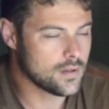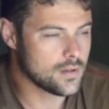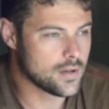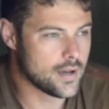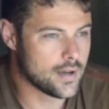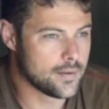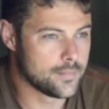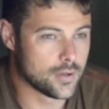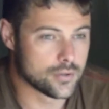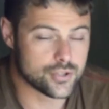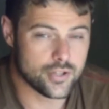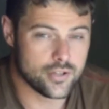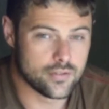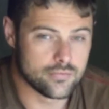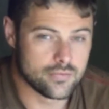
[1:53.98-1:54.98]
I'll
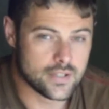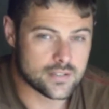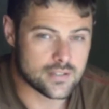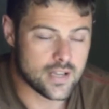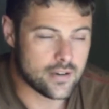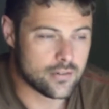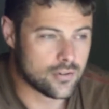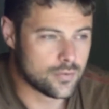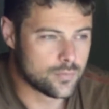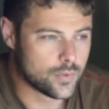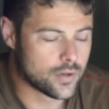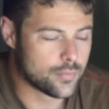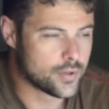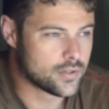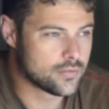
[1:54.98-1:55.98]
show you the rig later on when
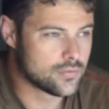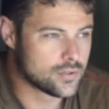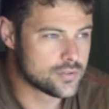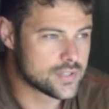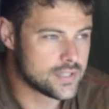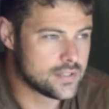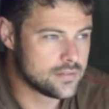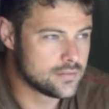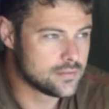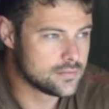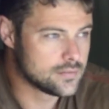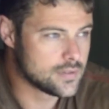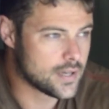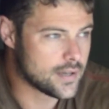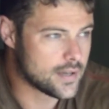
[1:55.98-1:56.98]
I bring the rods in,
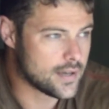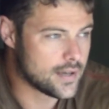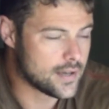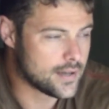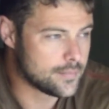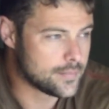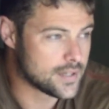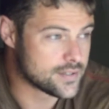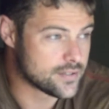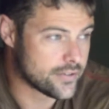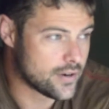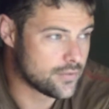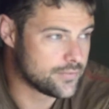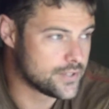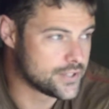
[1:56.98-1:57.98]
as they're
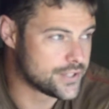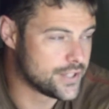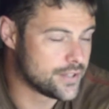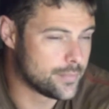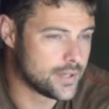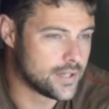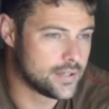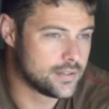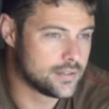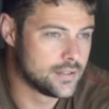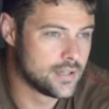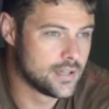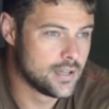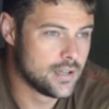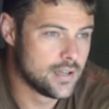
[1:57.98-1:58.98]
out fishing at the minute.
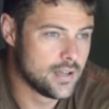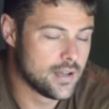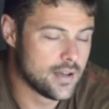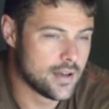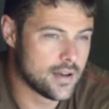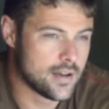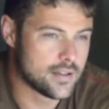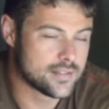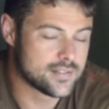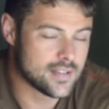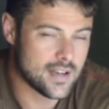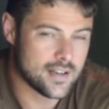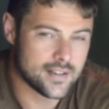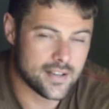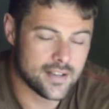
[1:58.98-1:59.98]

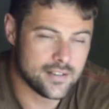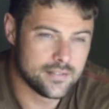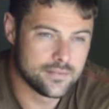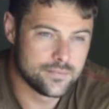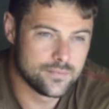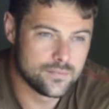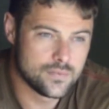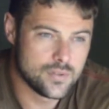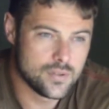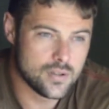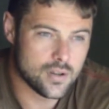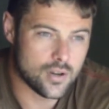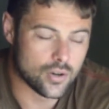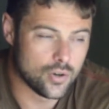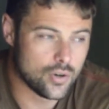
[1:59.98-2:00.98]
Saturday,
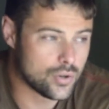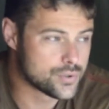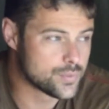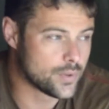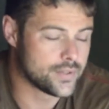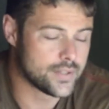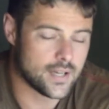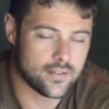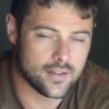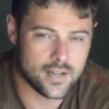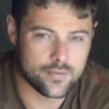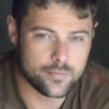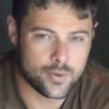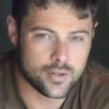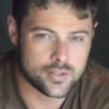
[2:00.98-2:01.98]
I lost one down the
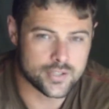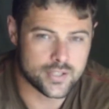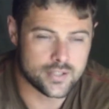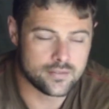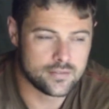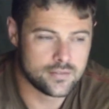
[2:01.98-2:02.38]
left margin.